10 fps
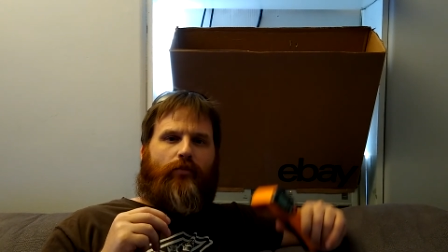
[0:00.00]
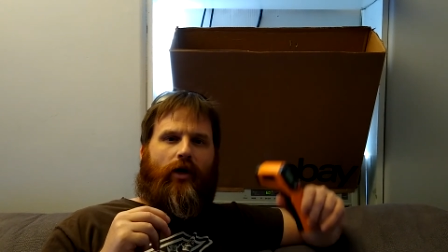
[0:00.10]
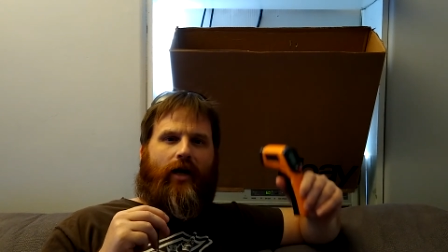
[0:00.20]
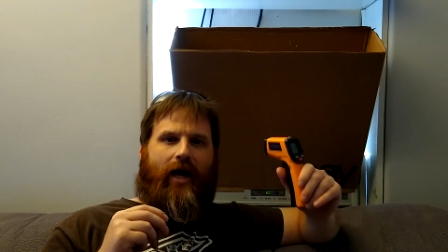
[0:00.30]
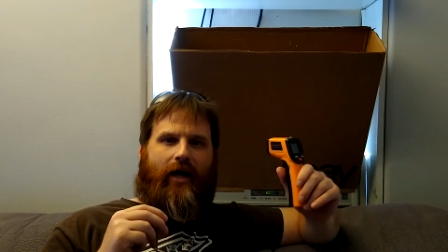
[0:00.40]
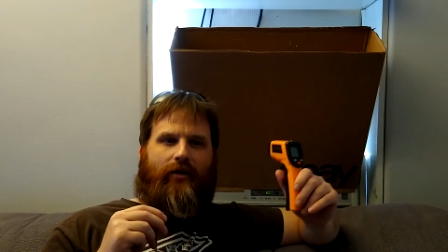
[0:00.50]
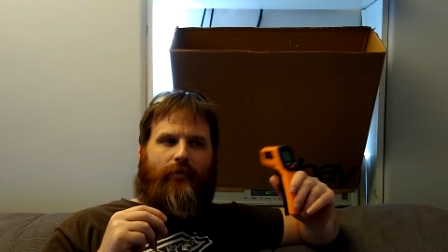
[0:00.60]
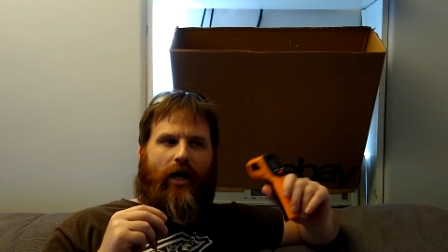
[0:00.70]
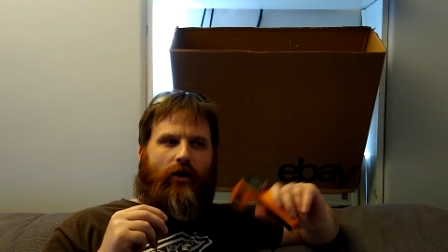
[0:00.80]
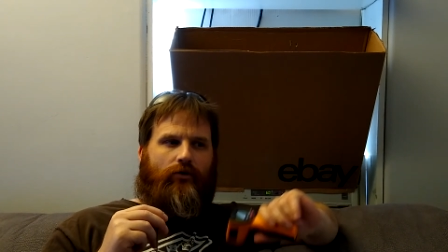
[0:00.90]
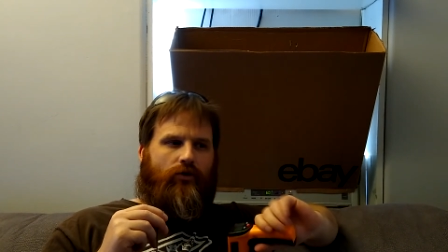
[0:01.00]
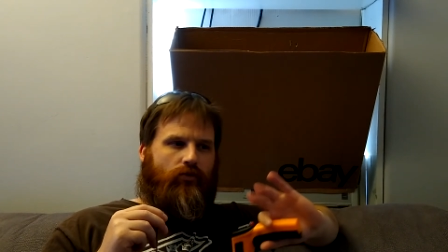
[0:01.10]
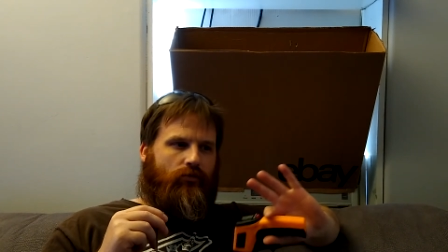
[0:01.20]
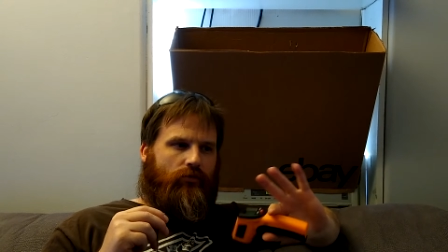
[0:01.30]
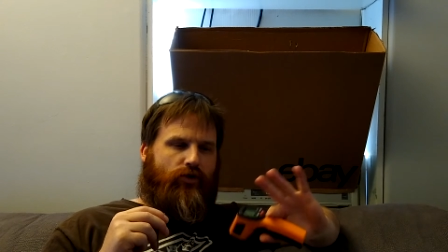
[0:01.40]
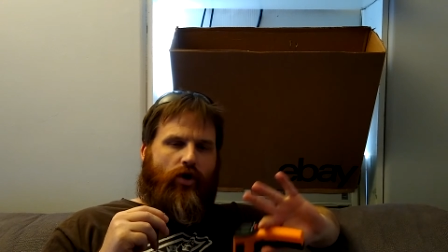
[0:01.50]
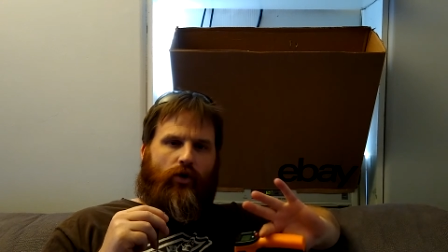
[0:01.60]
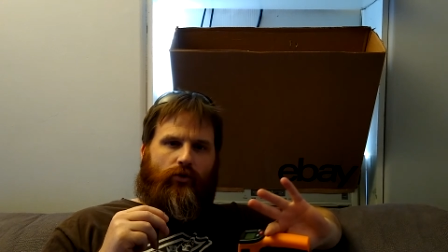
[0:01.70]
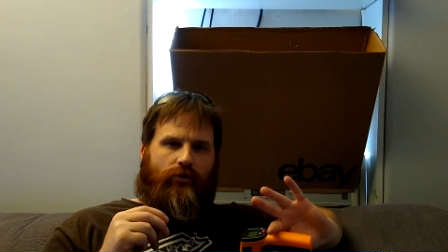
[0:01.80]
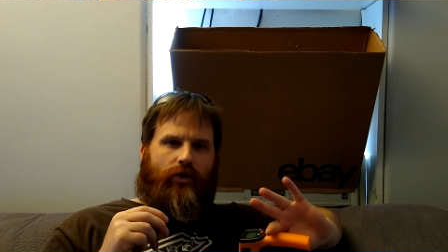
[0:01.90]
but at about
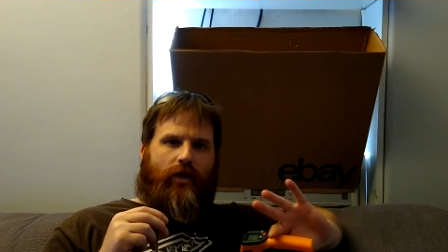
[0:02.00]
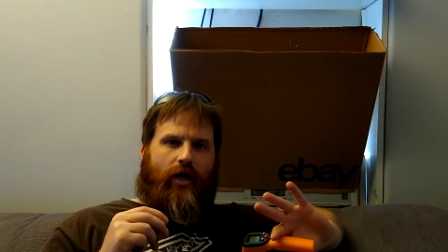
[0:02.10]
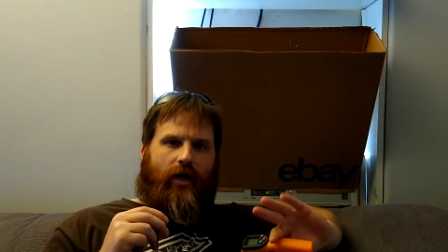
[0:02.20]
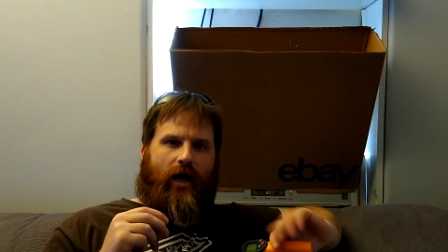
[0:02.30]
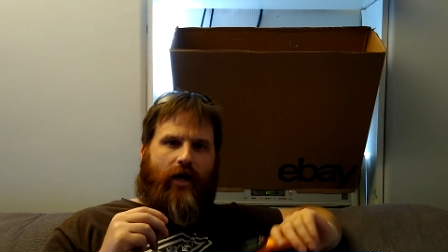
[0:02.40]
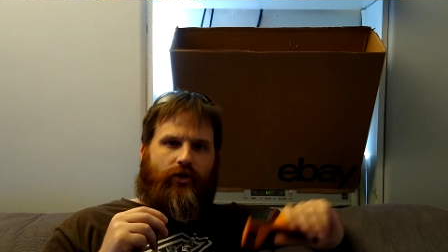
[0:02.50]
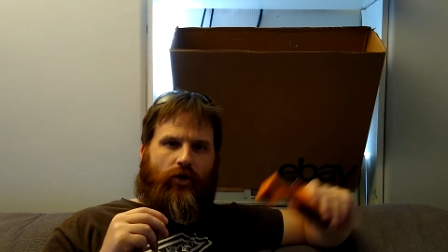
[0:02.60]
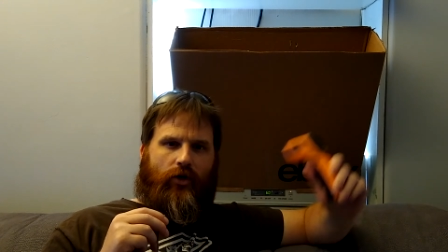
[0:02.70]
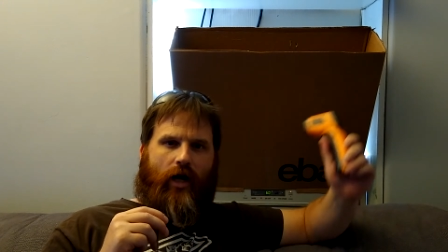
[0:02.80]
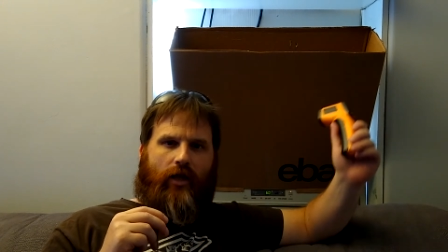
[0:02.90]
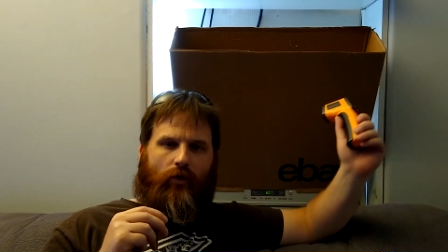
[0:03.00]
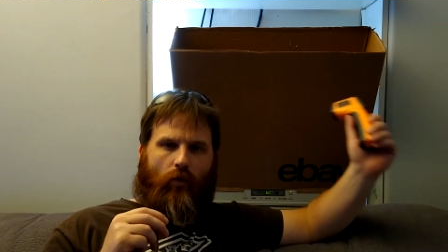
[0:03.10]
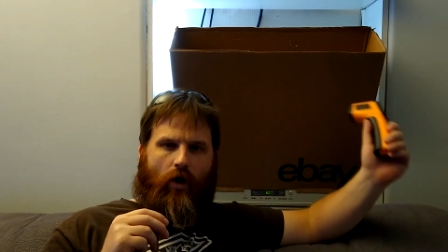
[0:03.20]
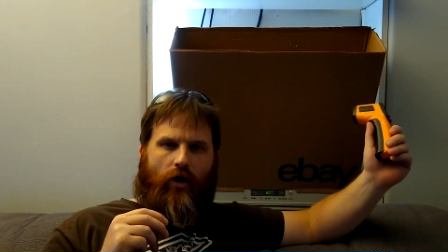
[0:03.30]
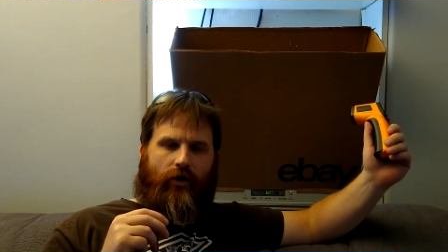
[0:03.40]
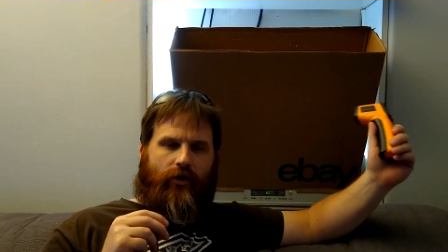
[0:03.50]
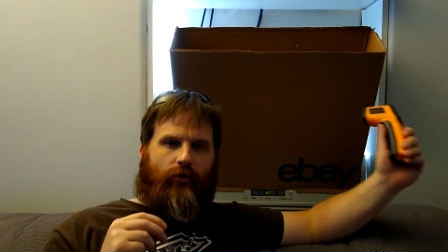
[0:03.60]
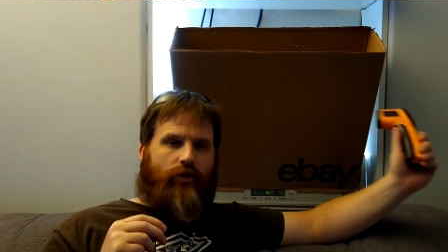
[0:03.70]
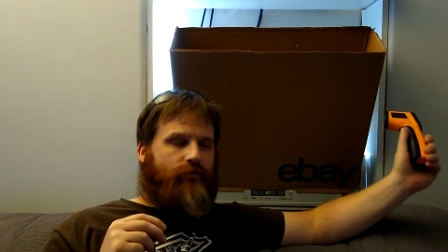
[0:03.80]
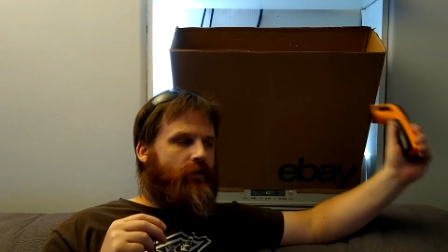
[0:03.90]
noon today, I turned on the water. It
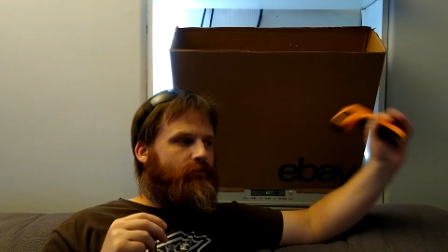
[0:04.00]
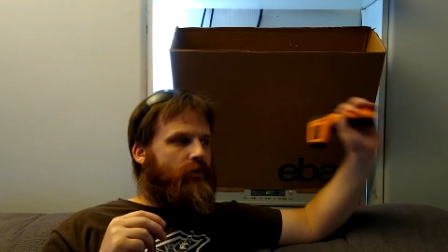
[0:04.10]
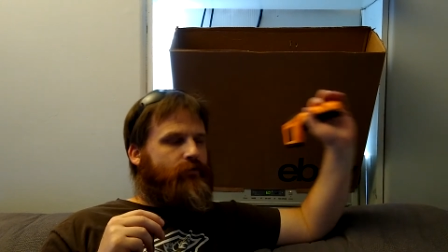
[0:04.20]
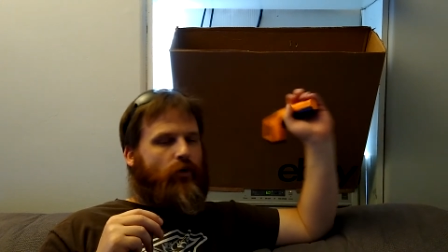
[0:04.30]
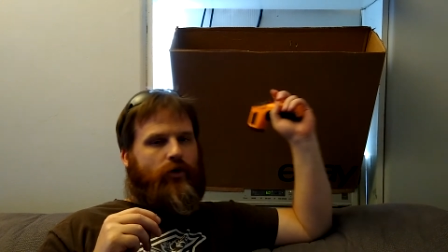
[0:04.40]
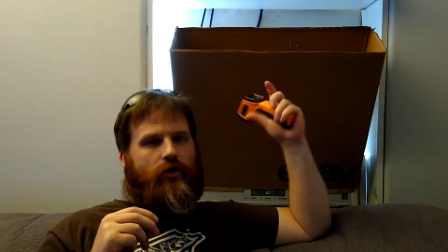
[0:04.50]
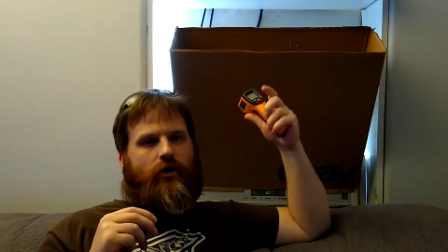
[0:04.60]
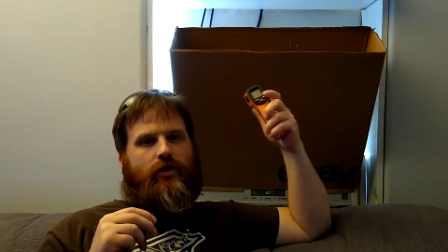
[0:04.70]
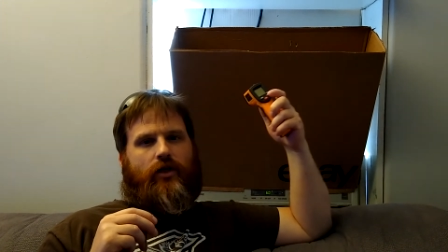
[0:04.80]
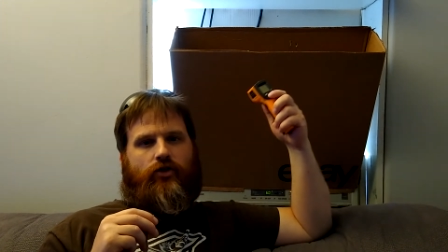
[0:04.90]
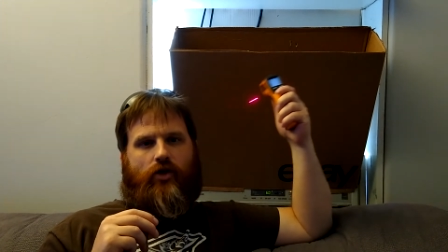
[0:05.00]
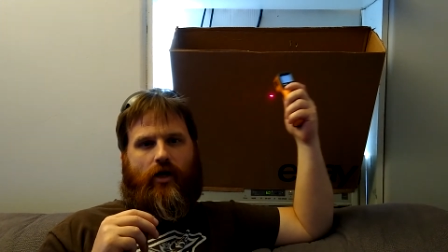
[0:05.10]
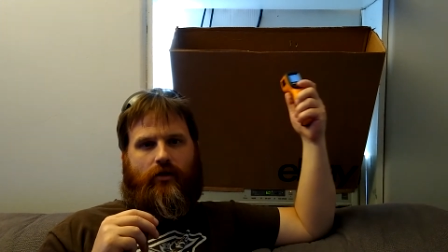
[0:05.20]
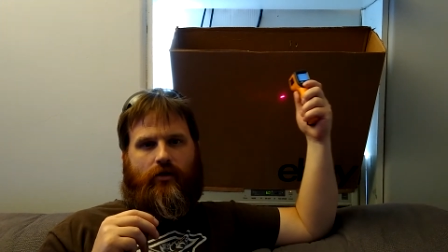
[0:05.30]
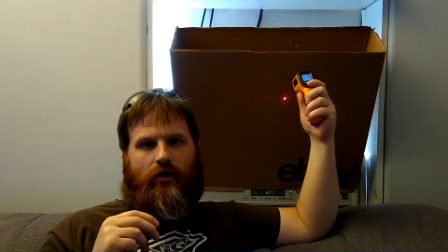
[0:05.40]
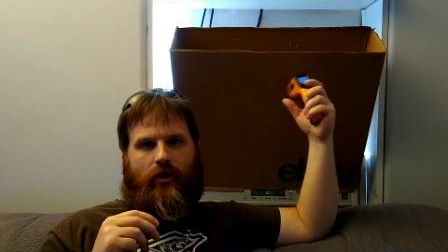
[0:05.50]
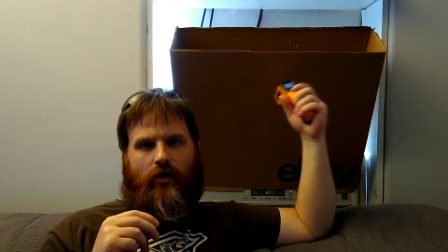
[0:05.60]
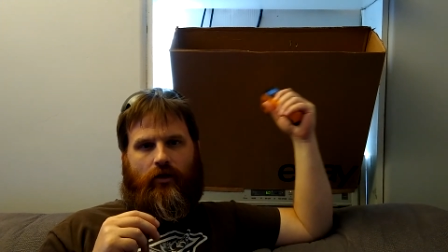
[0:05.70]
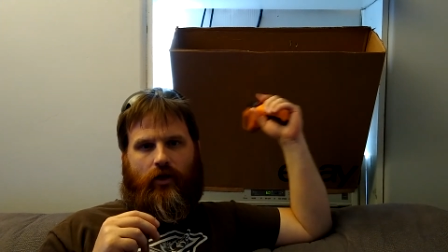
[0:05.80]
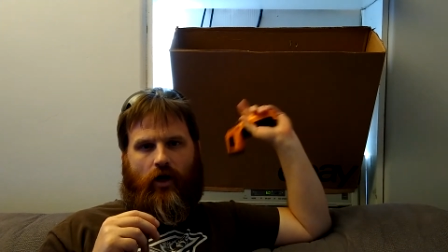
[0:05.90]
was fifty-four degrees. I checked
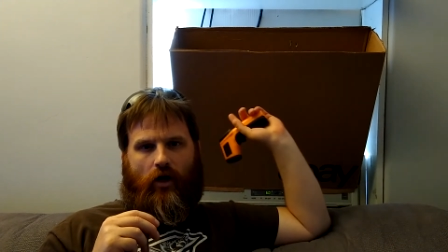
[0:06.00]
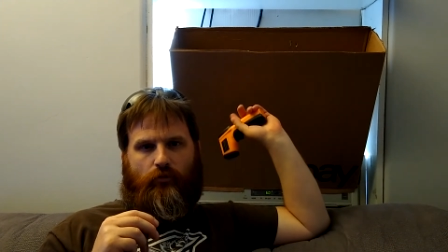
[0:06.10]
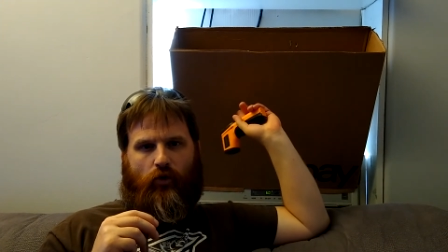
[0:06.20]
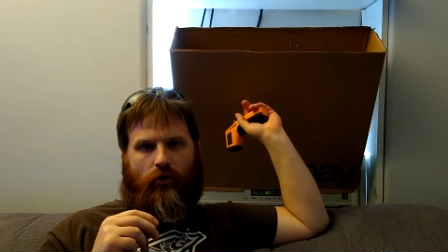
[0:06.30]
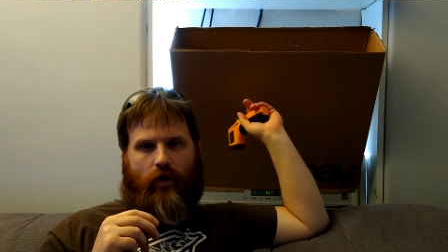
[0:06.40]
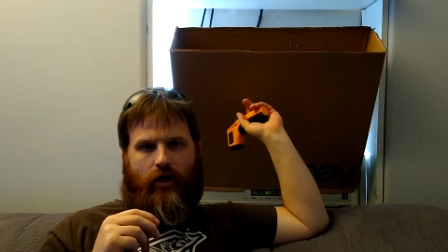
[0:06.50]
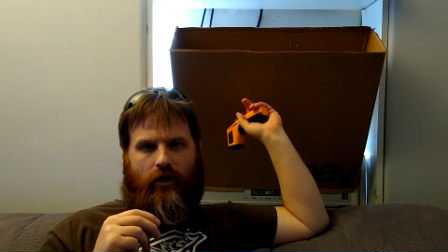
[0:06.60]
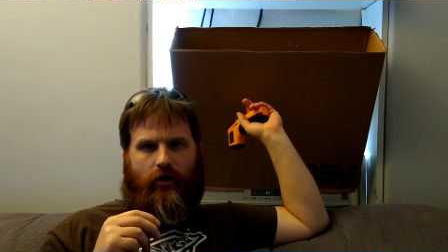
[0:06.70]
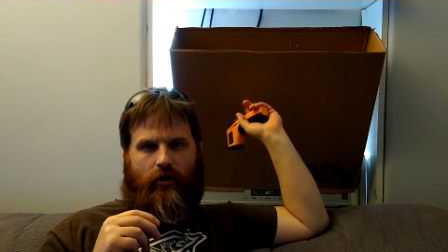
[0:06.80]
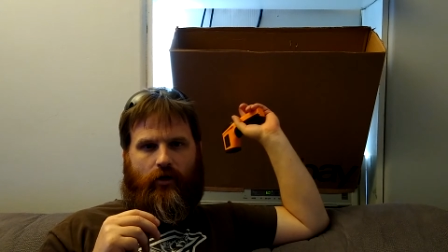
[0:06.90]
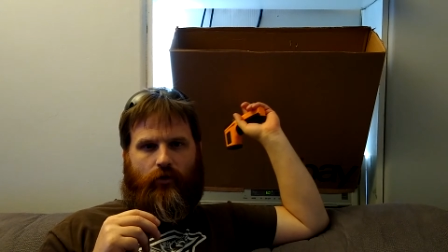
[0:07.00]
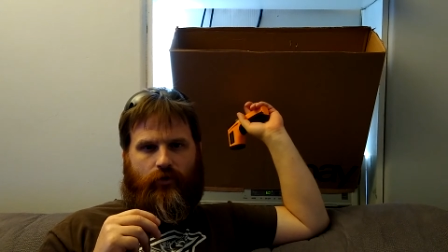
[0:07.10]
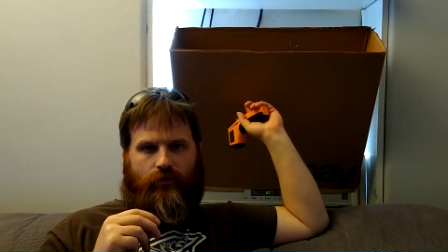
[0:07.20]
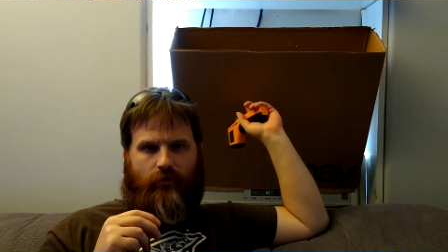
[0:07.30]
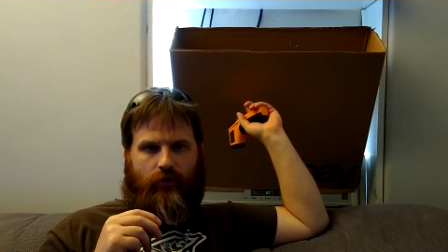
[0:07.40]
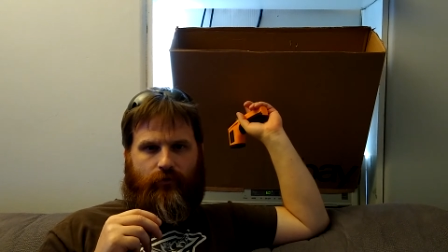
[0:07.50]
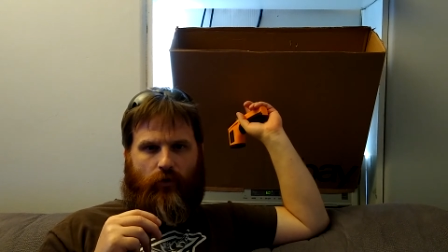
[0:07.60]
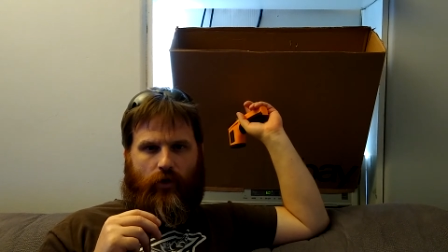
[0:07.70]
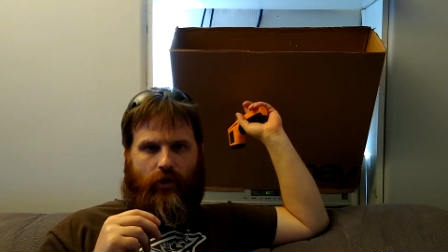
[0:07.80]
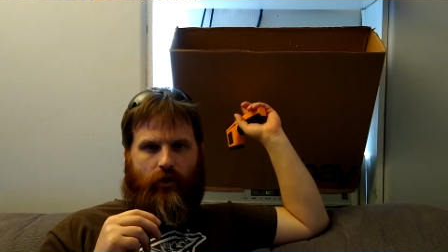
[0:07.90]
the cardboard right here. It was
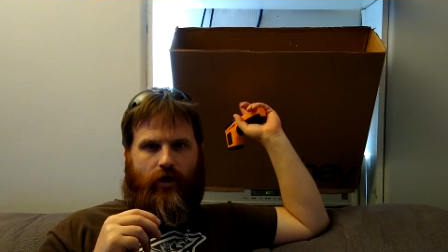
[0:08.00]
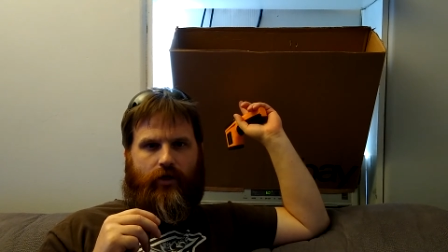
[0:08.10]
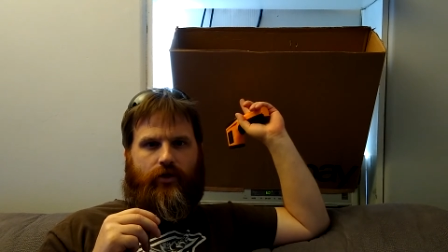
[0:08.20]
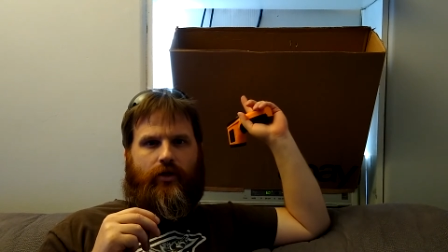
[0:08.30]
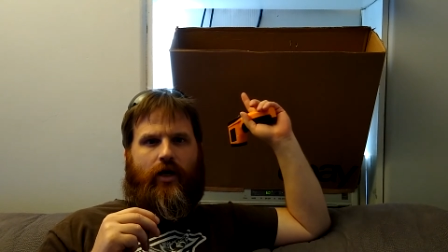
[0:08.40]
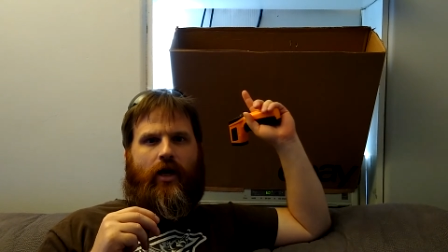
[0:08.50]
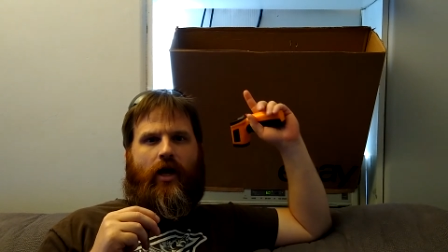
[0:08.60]
fifty-four degrees.